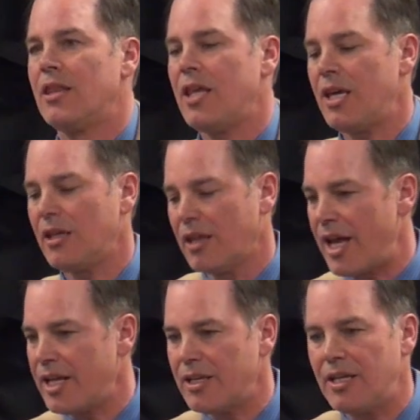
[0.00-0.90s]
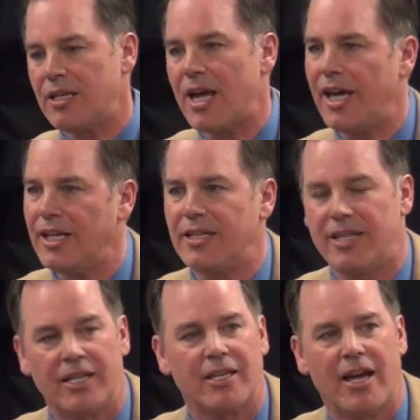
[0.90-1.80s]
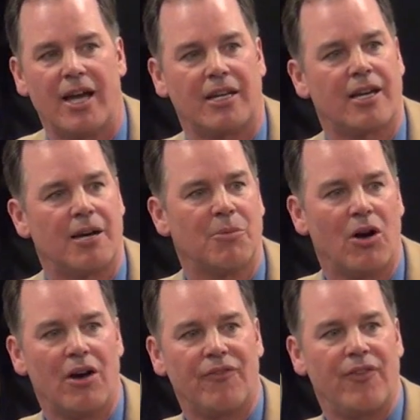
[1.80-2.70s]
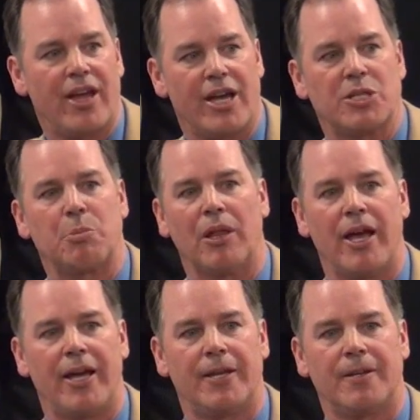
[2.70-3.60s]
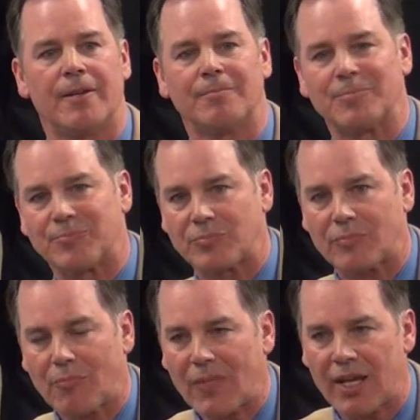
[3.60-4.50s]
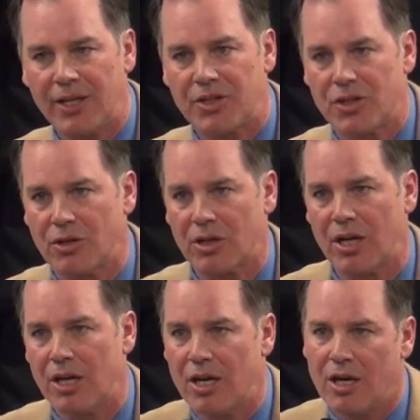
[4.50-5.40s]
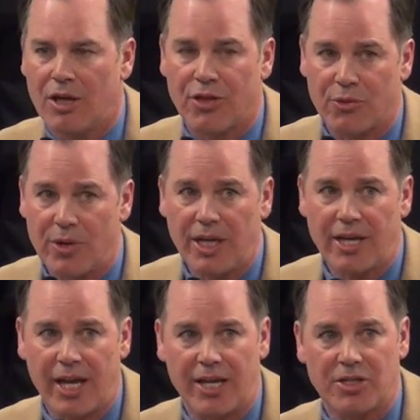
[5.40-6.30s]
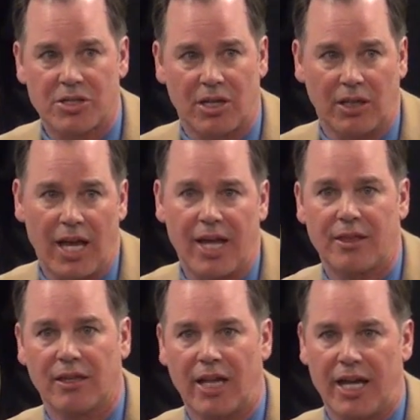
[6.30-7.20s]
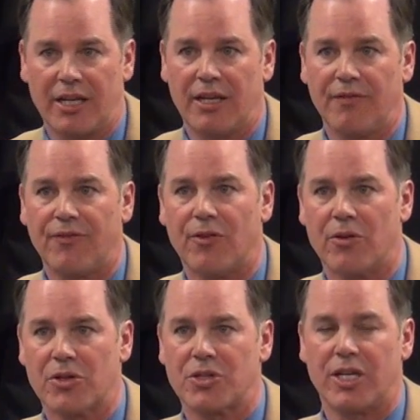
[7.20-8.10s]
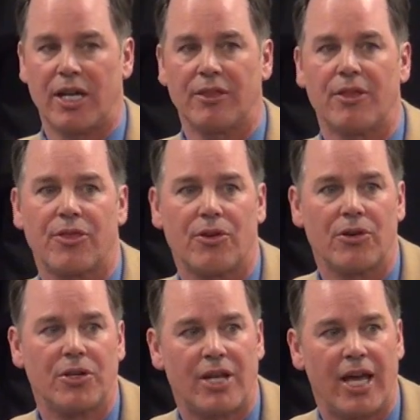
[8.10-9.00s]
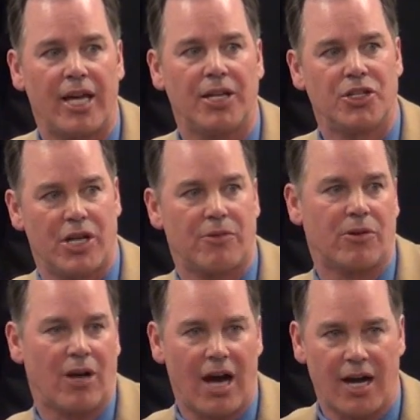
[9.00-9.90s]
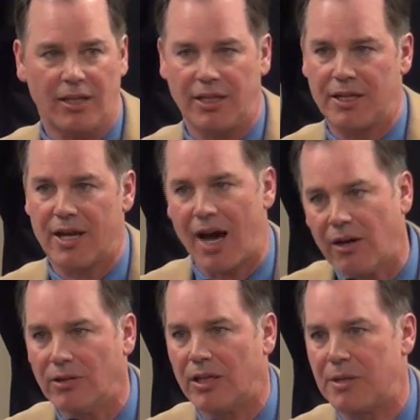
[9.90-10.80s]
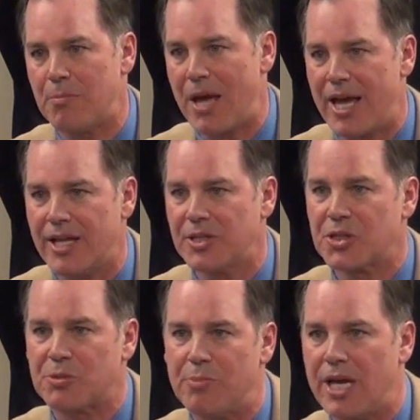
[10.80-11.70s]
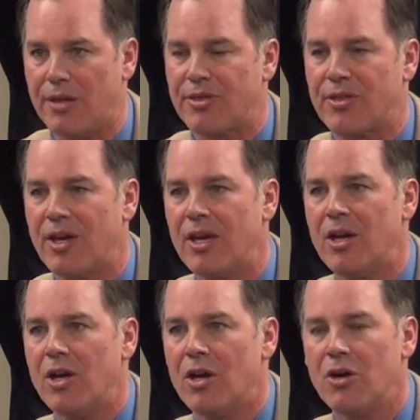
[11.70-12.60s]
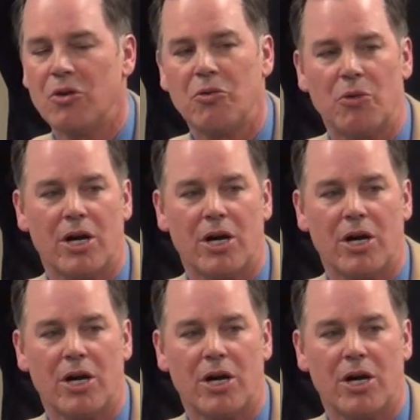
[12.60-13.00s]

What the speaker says: The landing day did not come off as planned. It took 3 days to land the landing force, and on the third day, General Howland Mad Smith, who